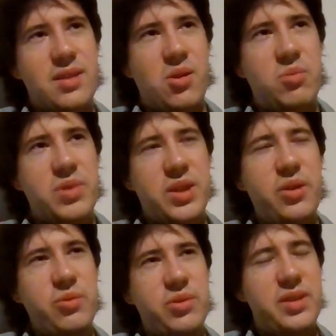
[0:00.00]
Howard
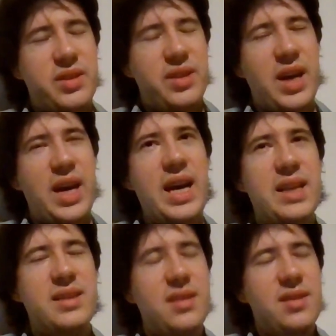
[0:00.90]
Hughes
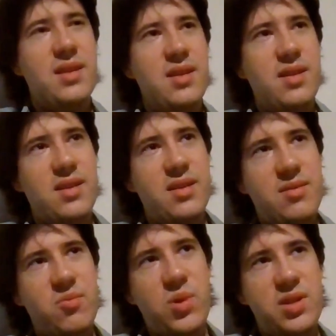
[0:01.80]
had uh
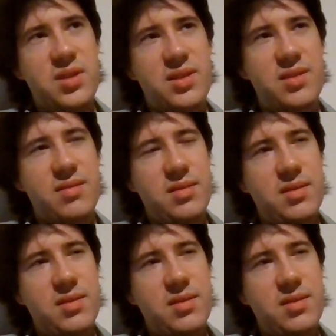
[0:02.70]
was